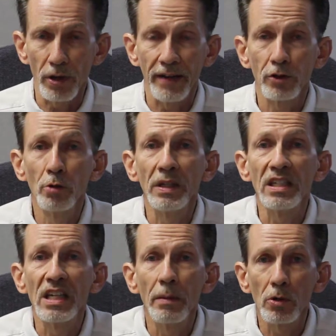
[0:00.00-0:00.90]
you have too many
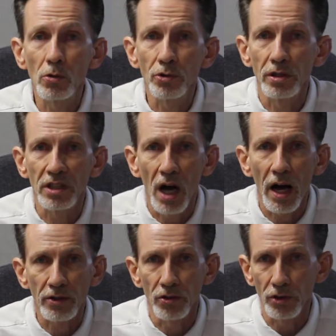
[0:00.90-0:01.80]
chemicals and
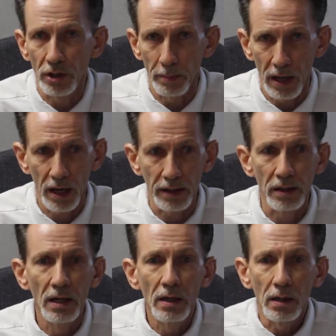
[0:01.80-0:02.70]
toxins in the body,
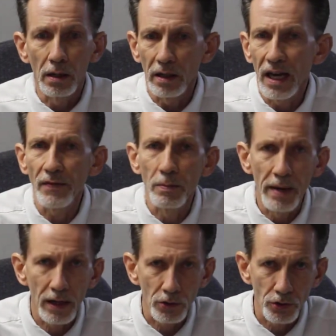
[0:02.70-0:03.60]
heavy
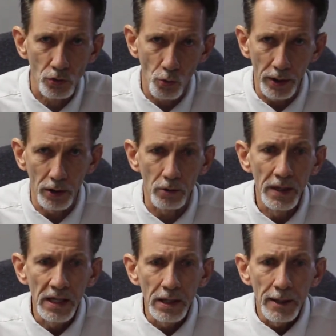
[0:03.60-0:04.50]
metals as well.
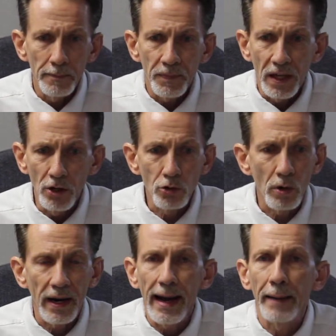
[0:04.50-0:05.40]
Here's
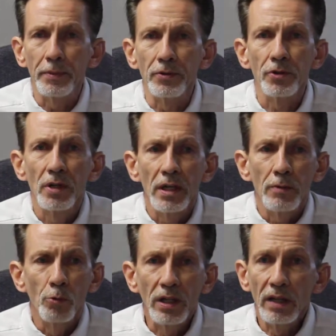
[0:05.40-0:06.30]
what happens.
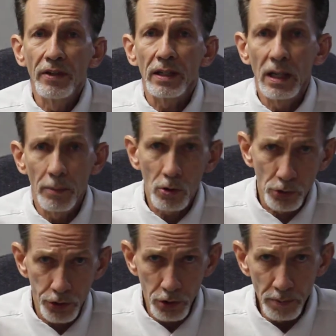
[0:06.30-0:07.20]
We live in a chemical
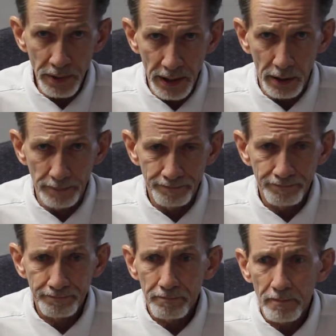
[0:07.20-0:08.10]
soup now.
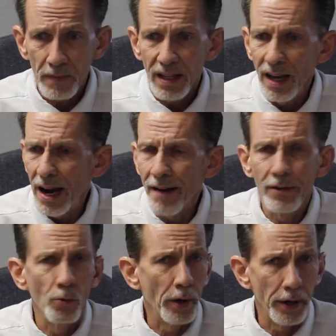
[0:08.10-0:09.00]

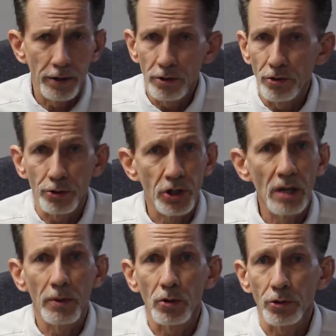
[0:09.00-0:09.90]
Everywhere there's
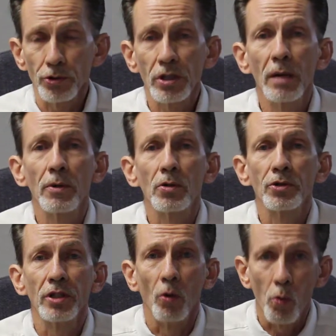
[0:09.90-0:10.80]
chemicals. There's
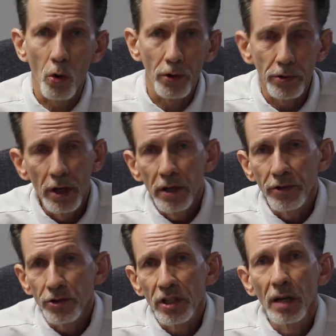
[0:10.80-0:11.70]
chemicals in the water.
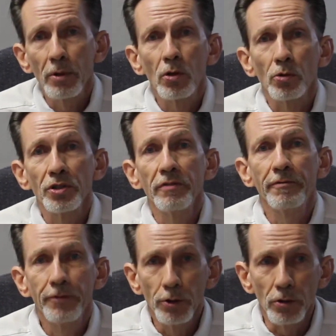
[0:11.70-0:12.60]
There's chemicals in
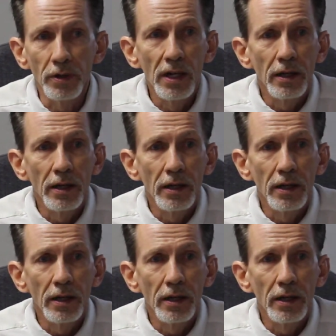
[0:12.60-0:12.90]
food.